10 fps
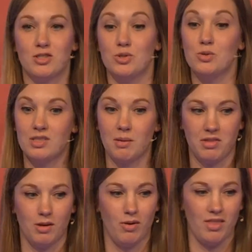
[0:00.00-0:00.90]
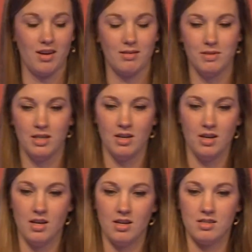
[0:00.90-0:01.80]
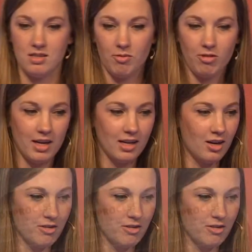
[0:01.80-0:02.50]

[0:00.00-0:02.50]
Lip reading: Do something with it. So I'm running out